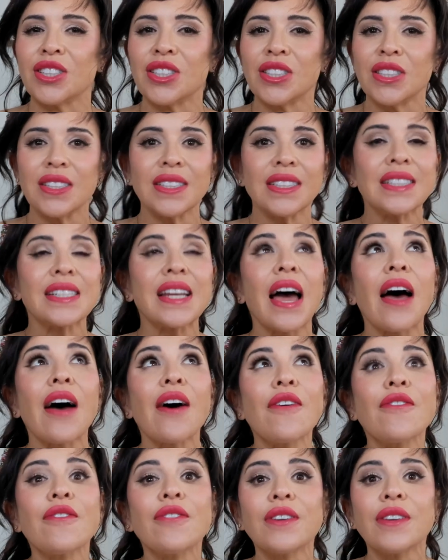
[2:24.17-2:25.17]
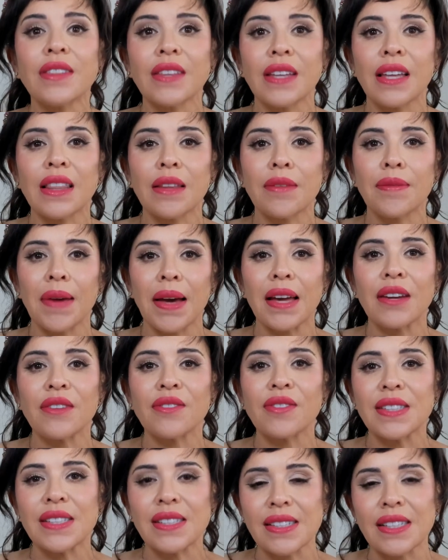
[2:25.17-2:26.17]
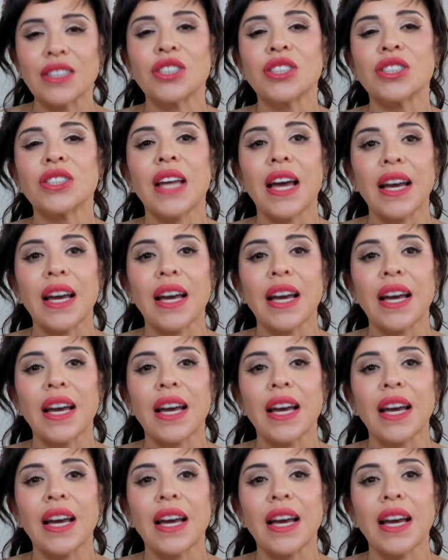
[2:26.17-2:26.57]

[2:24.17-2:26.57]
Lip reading: She did everything the manifestation